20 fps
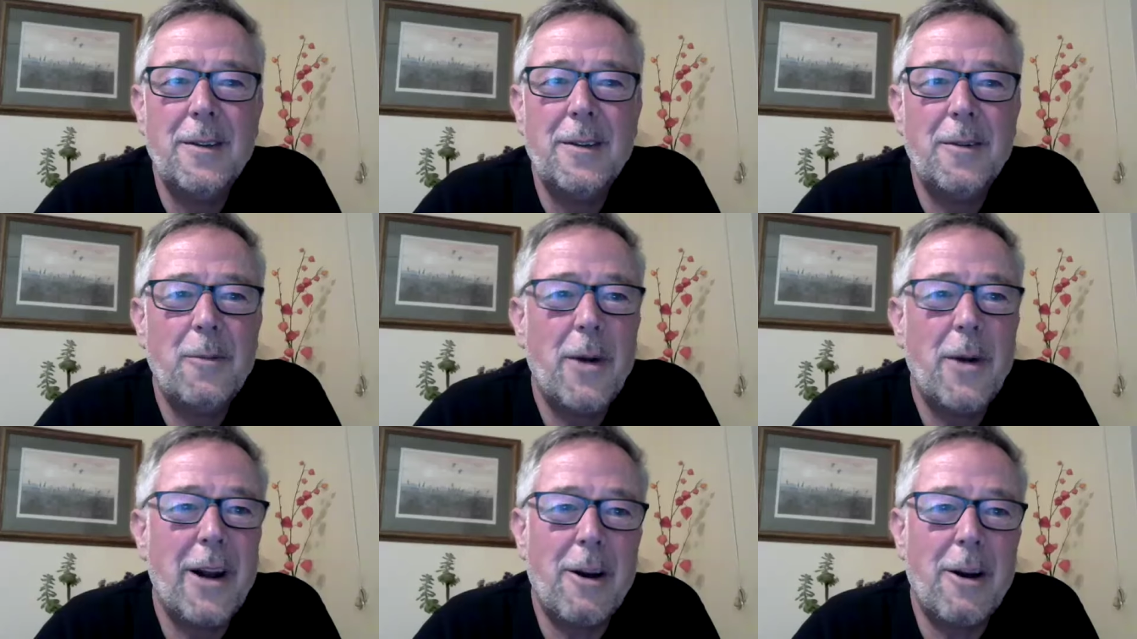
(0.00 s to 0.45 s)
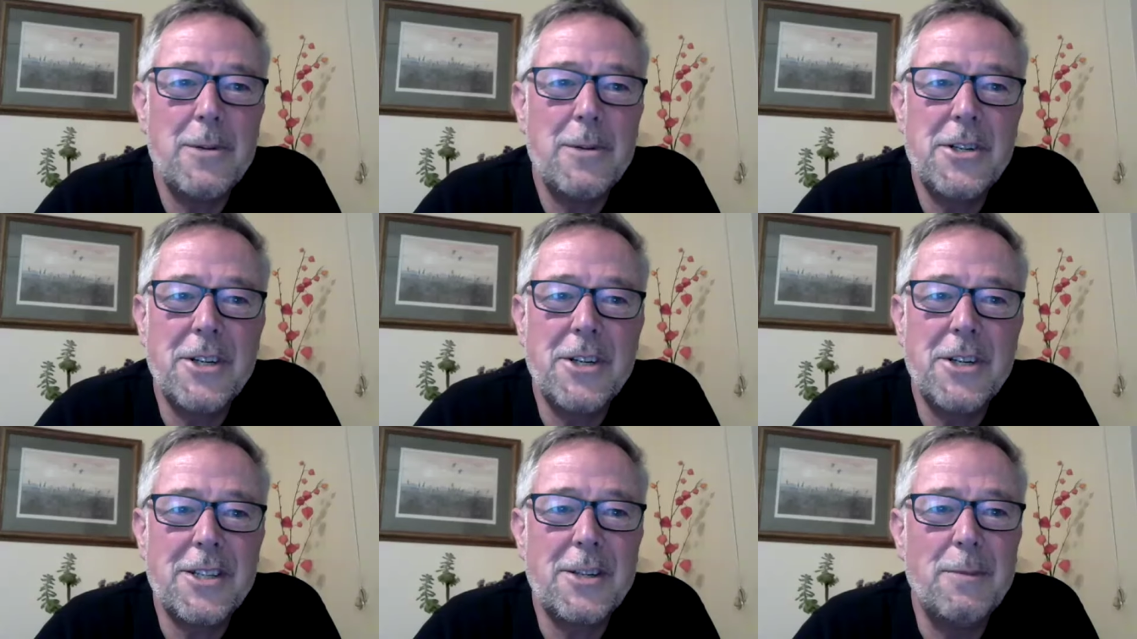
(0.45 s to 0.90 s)
When I was
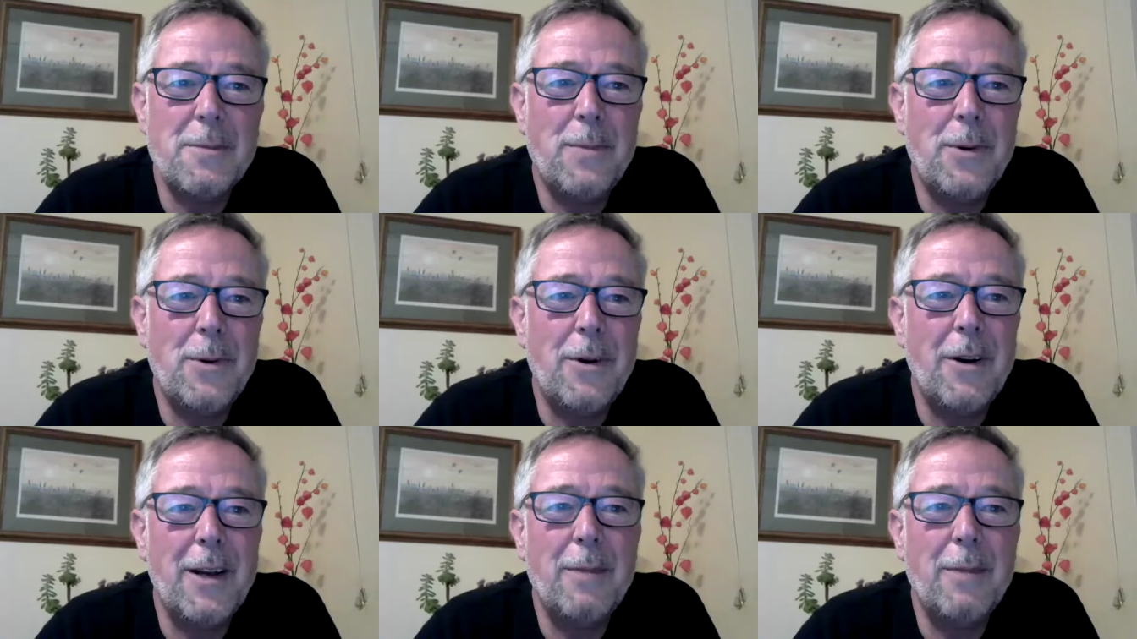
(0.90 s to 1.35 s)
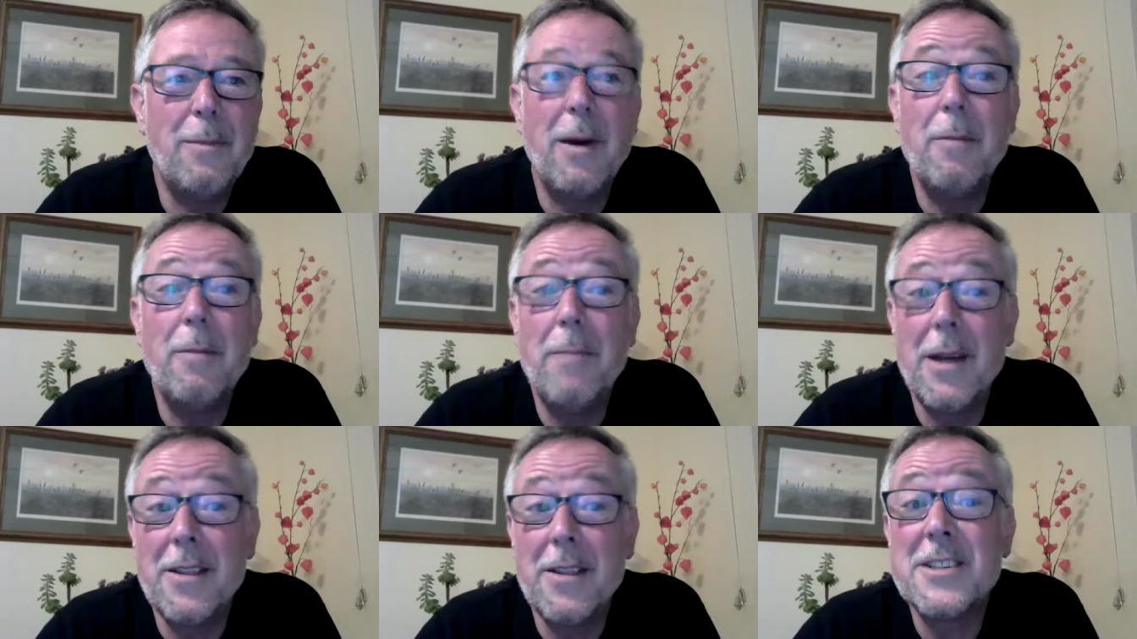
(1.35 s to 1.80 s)
just a boy, my
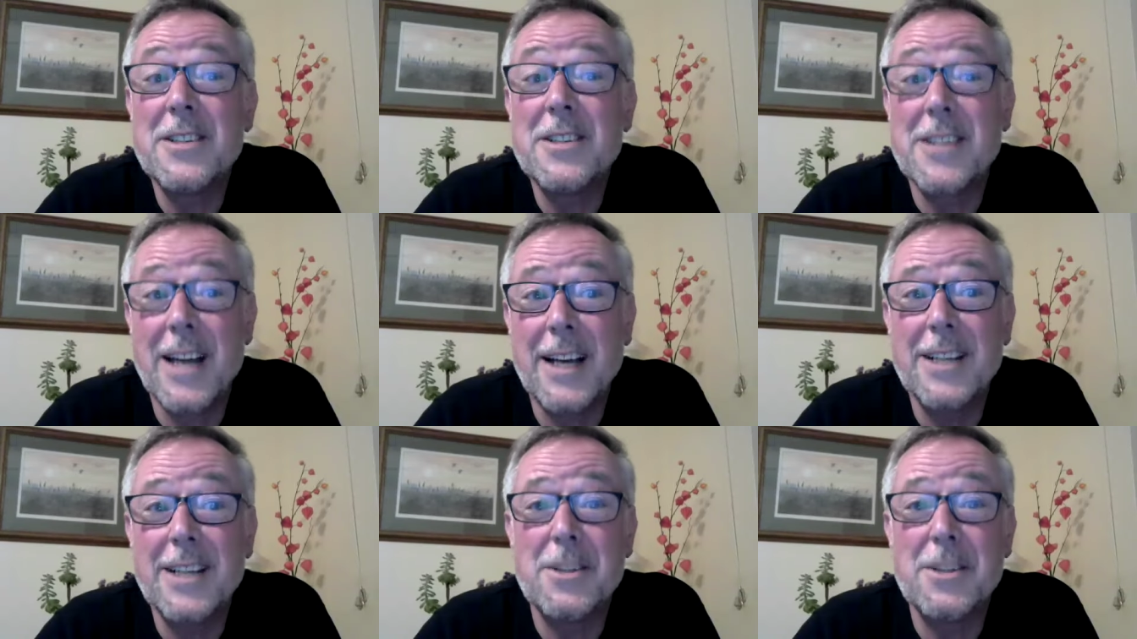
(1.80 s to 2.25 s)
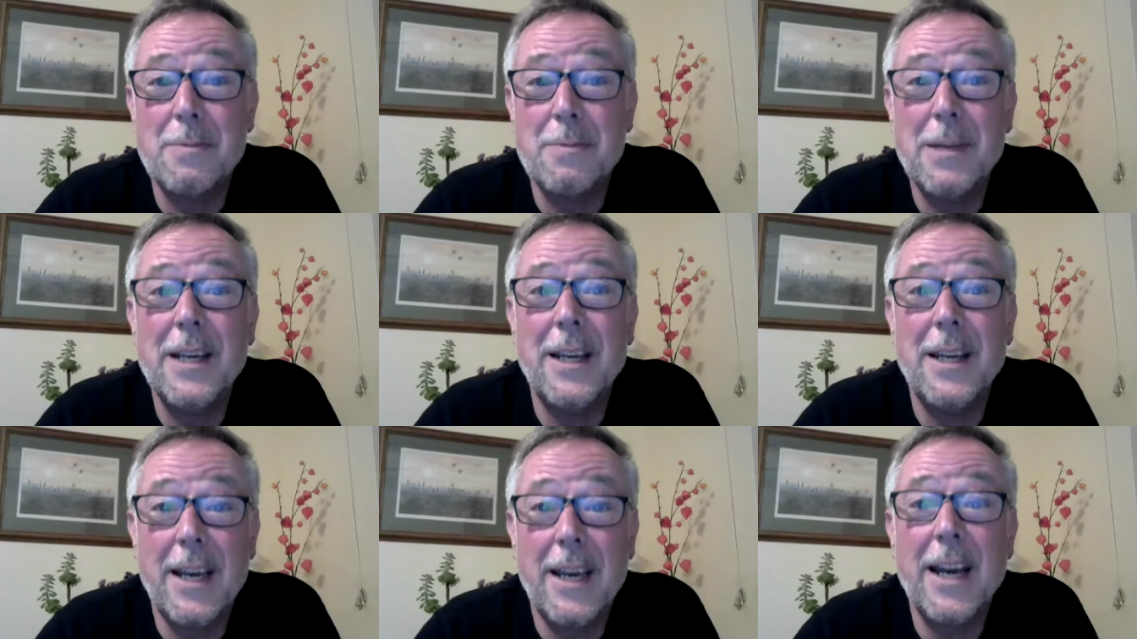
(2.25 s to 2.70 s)
mother sang to
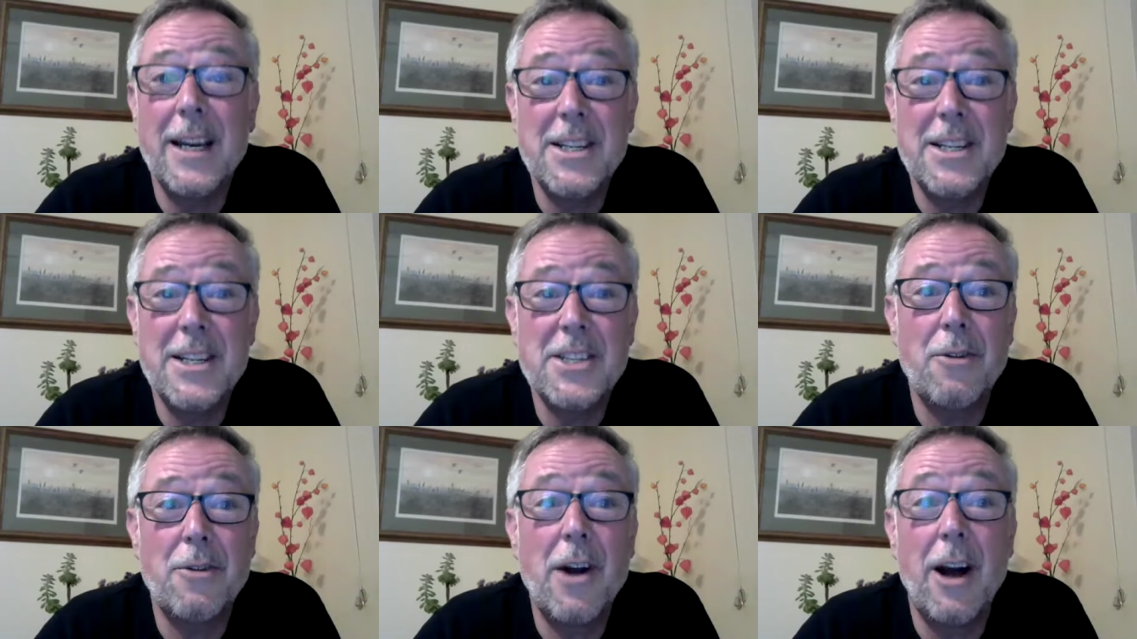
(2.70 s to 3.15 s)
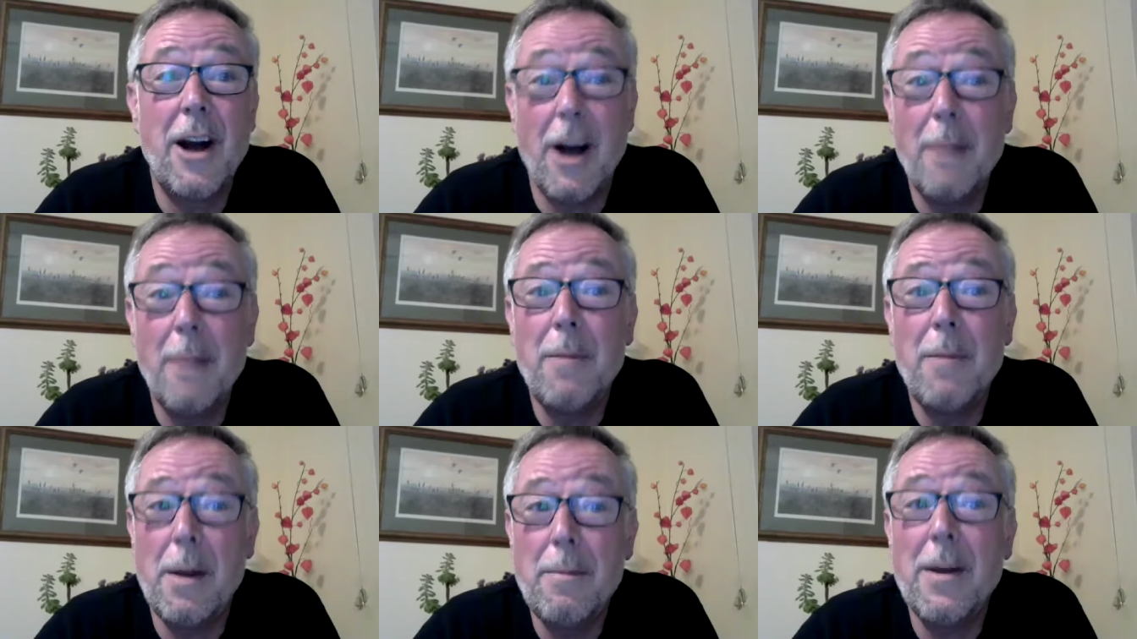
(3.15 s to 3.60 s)
me, Que Sera.
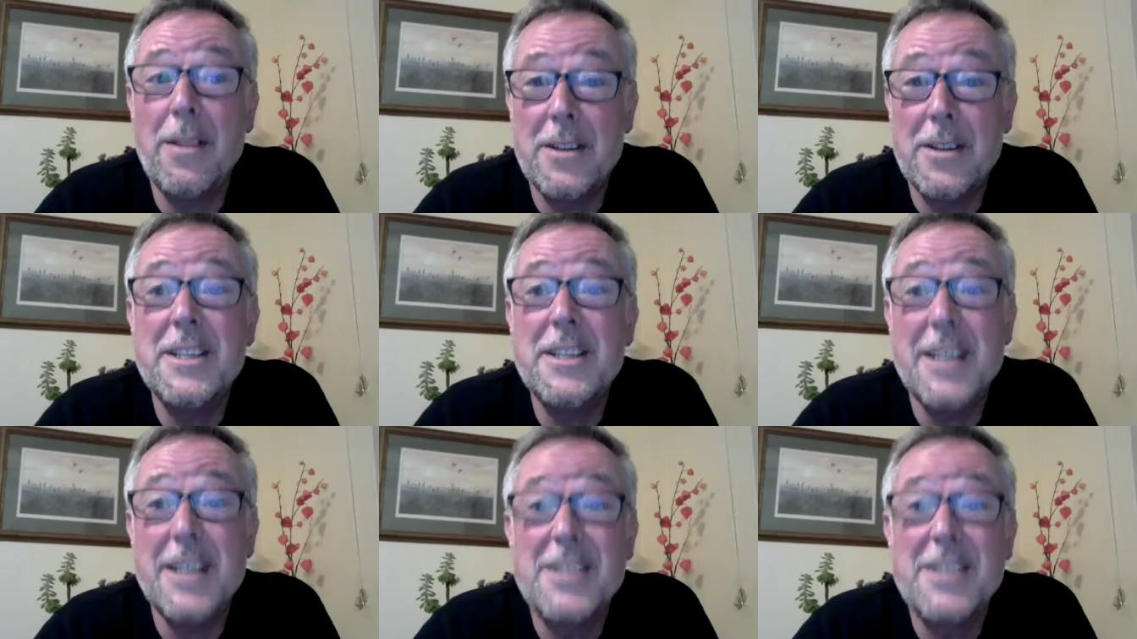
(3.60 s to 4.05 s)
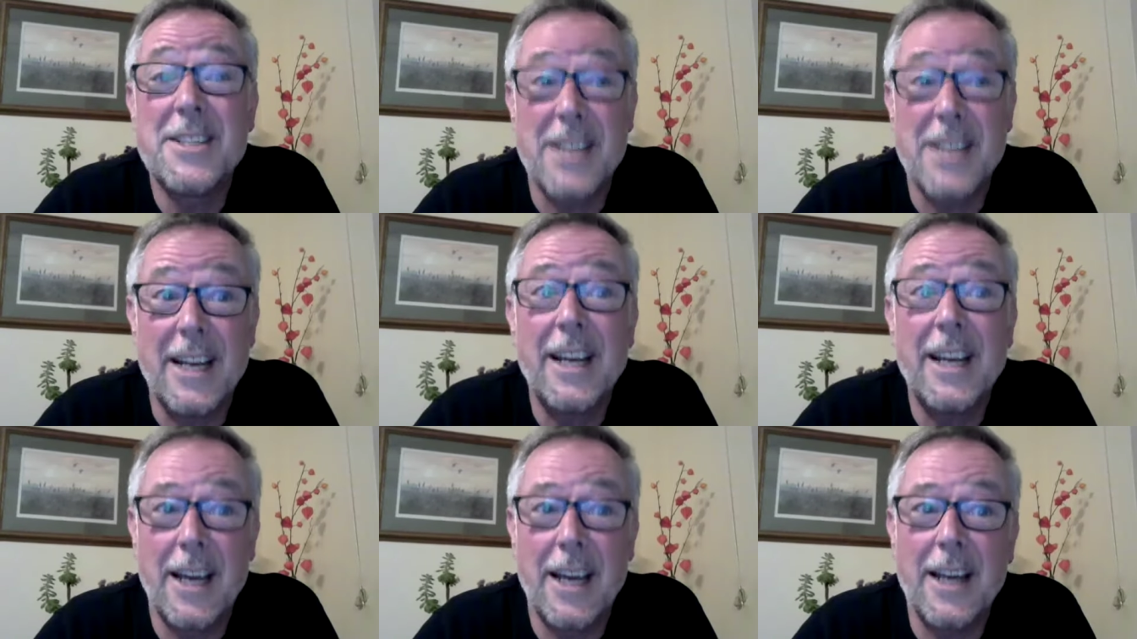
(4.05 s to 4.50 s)
And my mother did
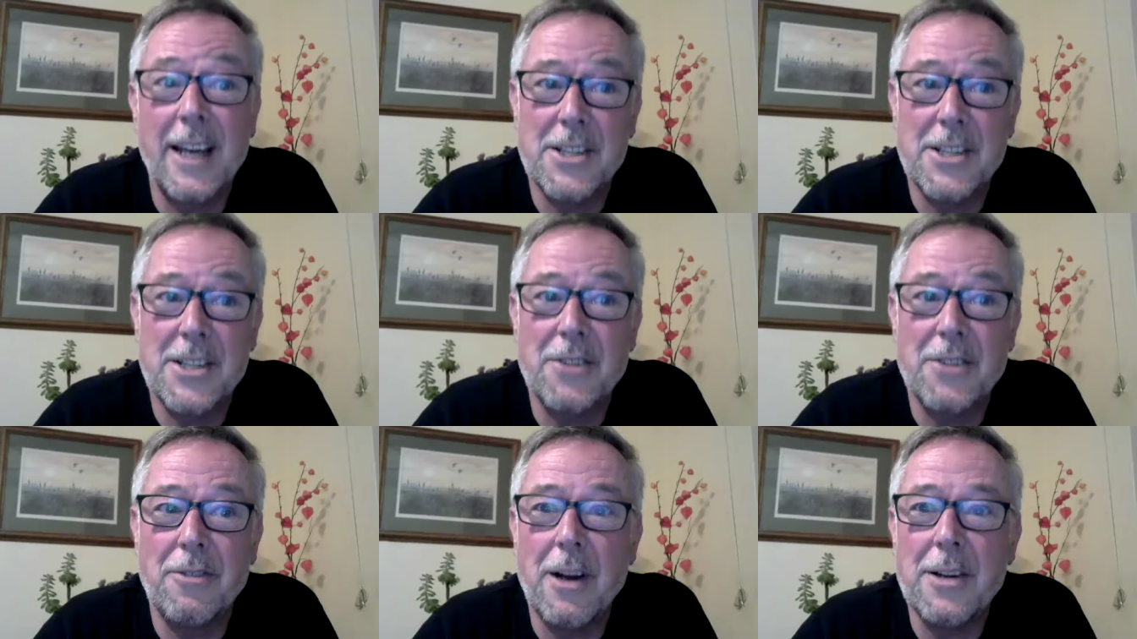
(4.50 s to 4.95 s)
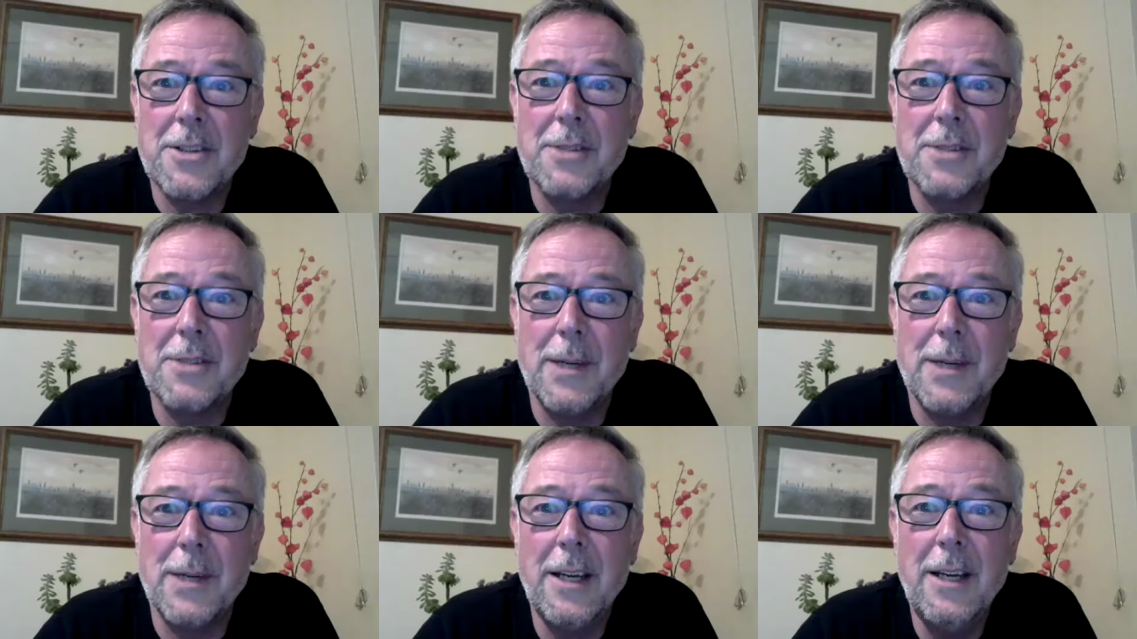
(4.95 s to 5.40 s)
sing Que Sera
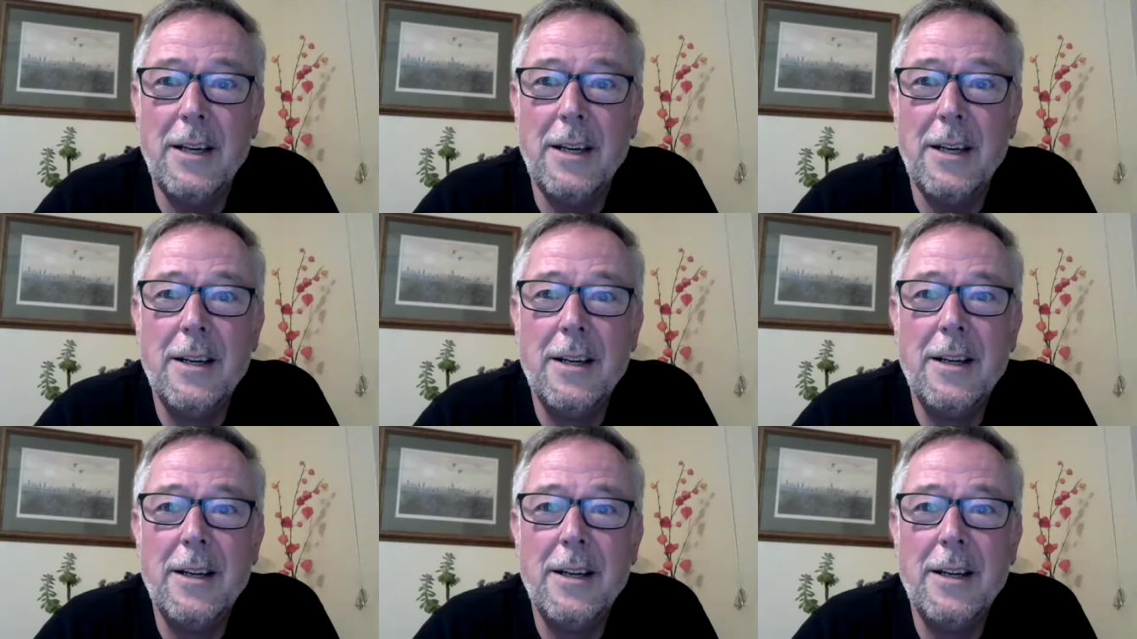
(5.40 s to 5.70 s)
to me.